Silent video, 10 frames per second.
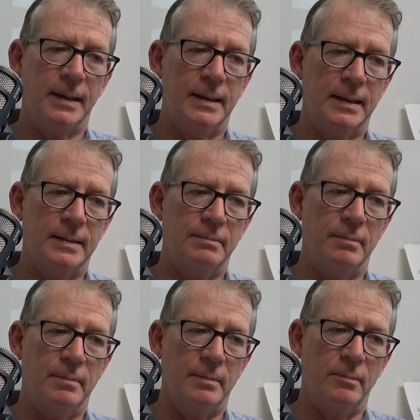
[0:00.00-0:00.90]
it
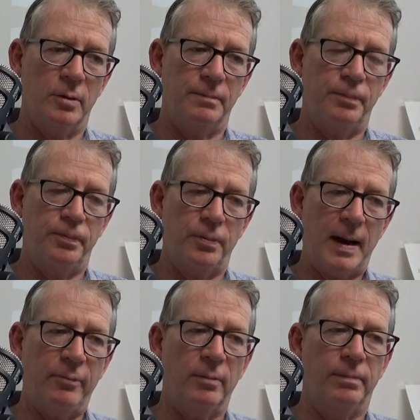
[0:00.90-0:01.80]
would
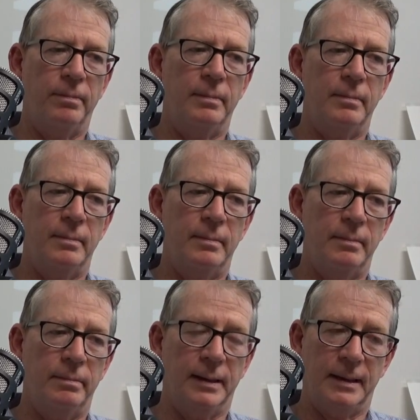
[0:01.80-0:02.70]

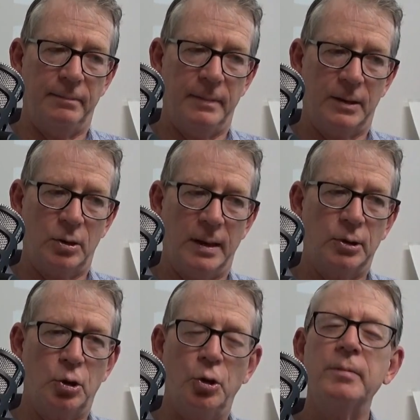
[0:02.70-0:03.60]
probably,
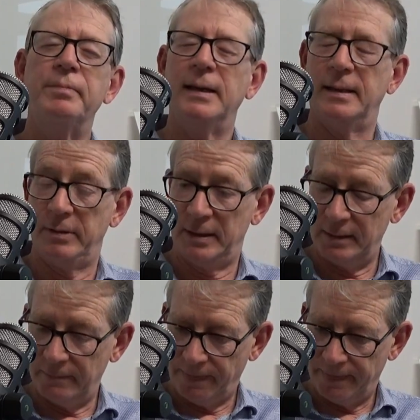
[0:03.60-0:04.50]
it could be
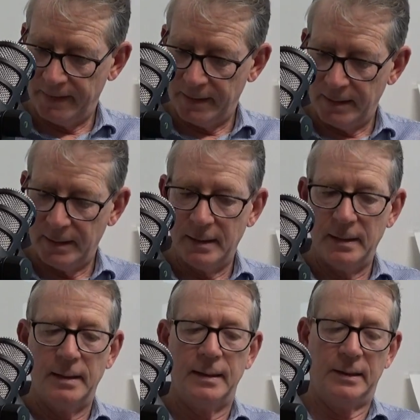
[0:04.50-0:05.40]
limited.
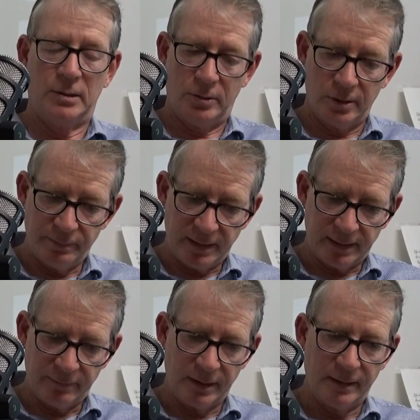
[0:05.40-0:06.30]
It could be
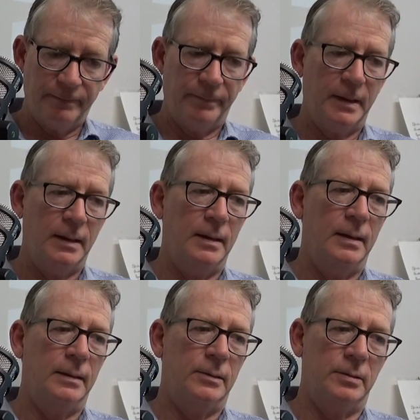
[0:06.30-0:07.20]
limited
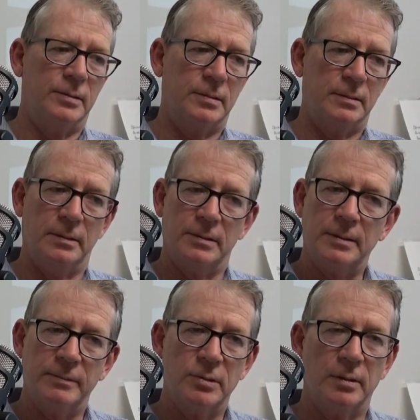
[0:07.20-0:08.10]
to
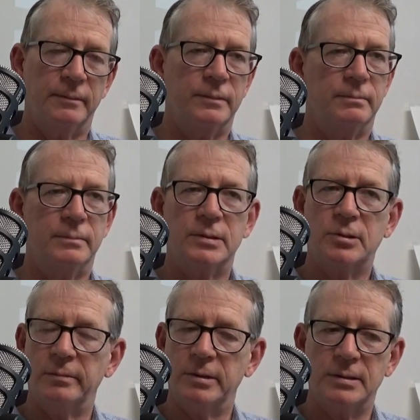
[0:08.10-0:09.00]
some sort of
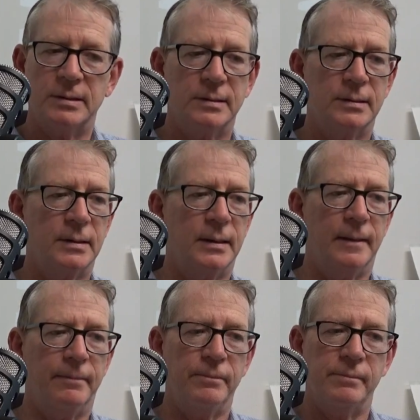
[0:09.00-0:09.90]
skirmishes,
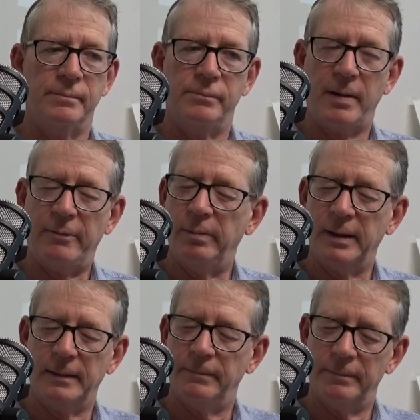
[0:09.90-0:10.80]

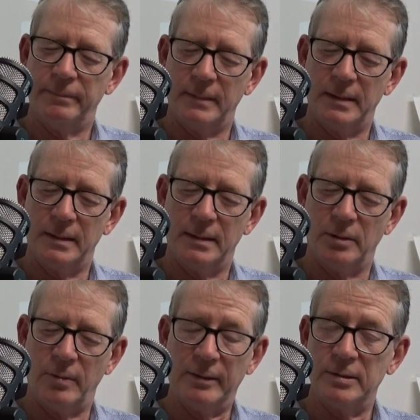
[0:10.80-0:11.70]
probably
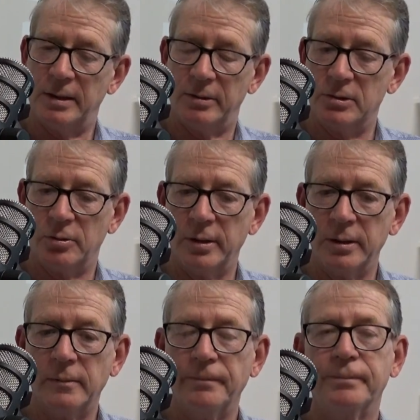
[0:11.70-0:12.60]
around
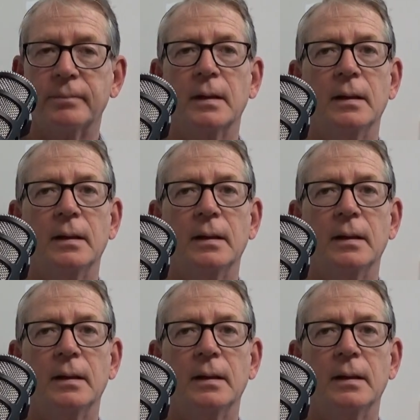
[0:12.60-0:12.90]
territorial